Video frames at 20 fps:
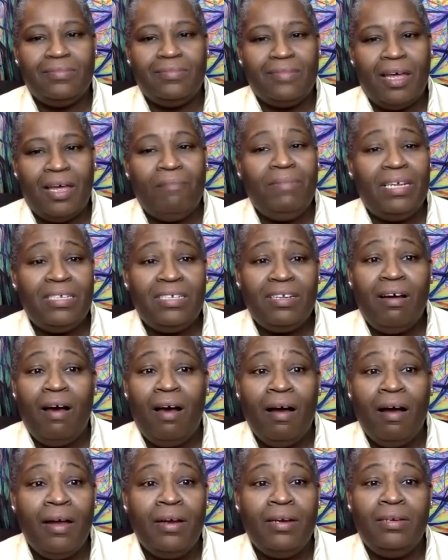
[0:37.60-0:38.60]
I'm
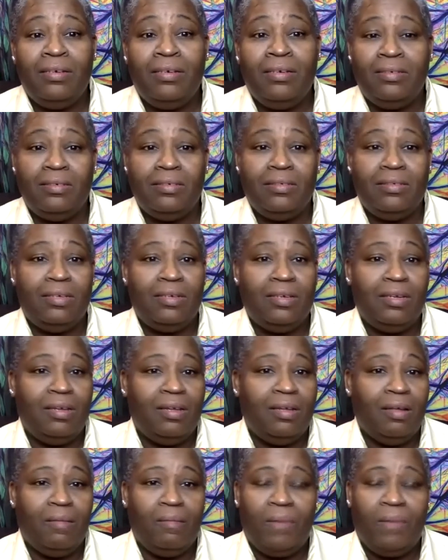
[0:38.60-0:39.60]
disheartened
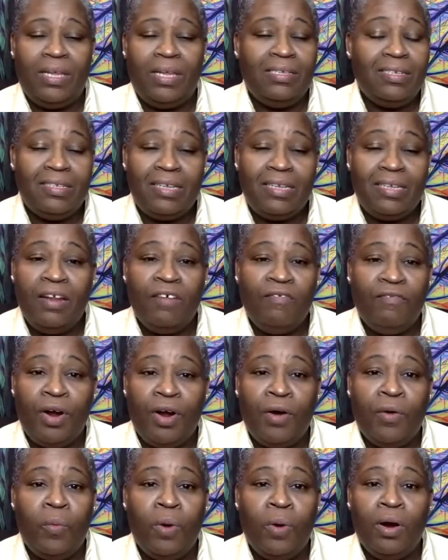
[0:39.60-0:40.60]
by the state of
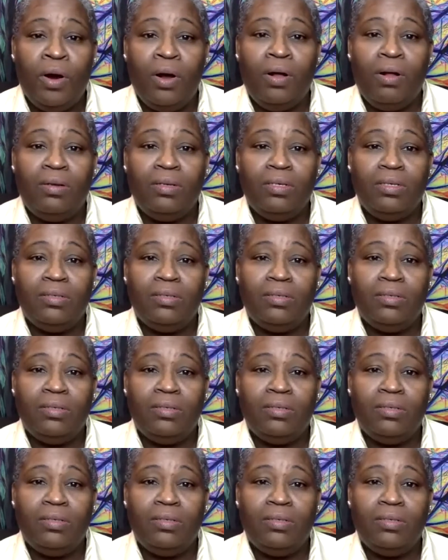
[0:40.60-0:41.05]
our world,